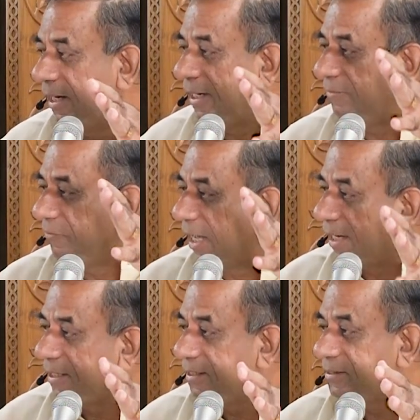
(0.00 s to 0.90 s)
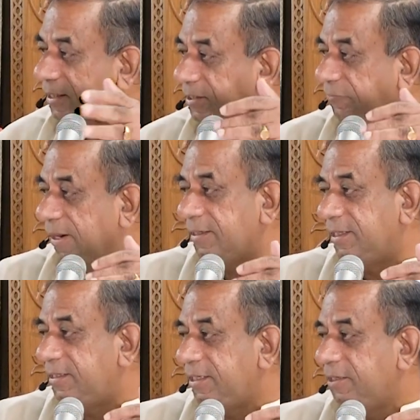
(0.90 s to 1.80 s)
And if Gargi is satisfied
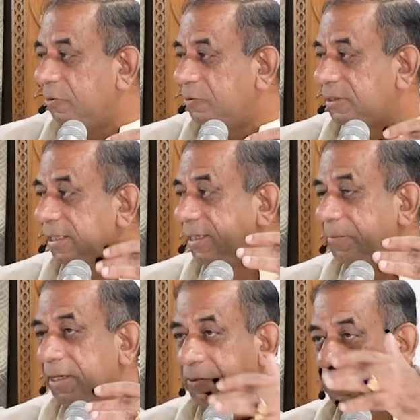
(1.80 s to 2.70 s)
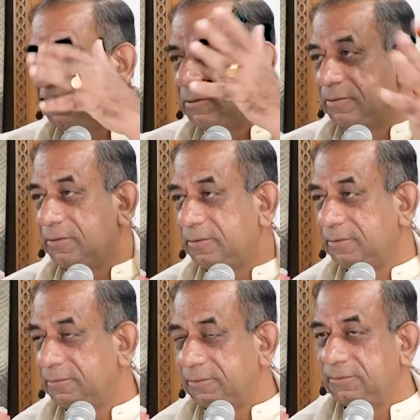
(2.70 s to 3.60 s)
that he knows ultimate truths,
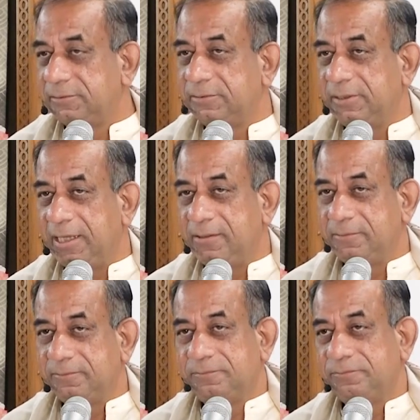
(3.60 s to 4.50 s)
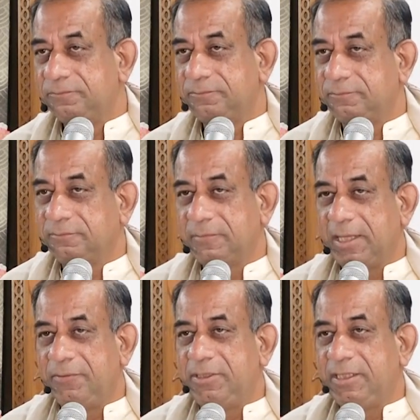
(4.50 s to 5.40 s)
then
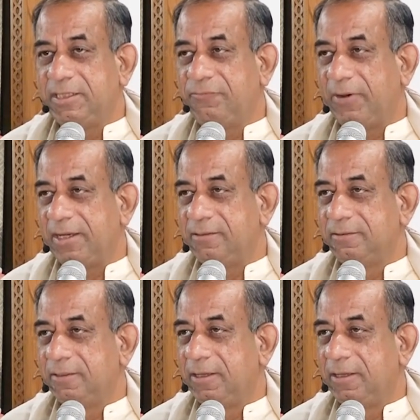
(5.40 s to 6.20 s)
everything is fine.